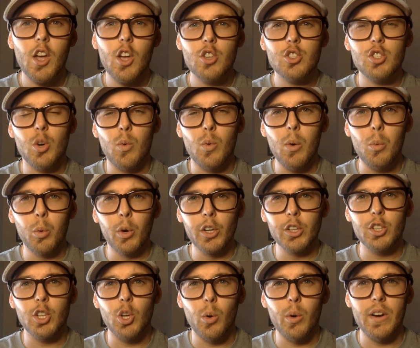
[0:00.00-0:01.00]
So what we're
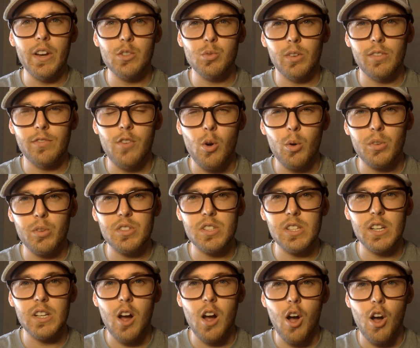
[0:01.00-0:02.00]
doing is we're
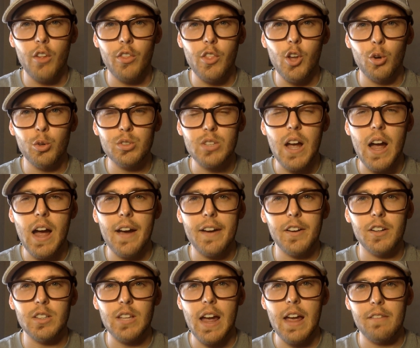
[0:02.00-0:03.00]
focusing on those
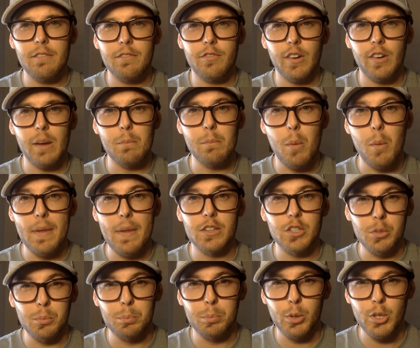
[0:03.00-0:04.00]
higher time frame
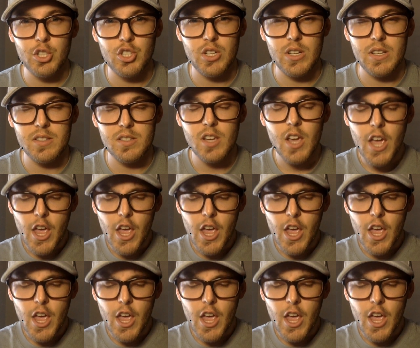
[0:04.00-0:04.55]
momentum pushes.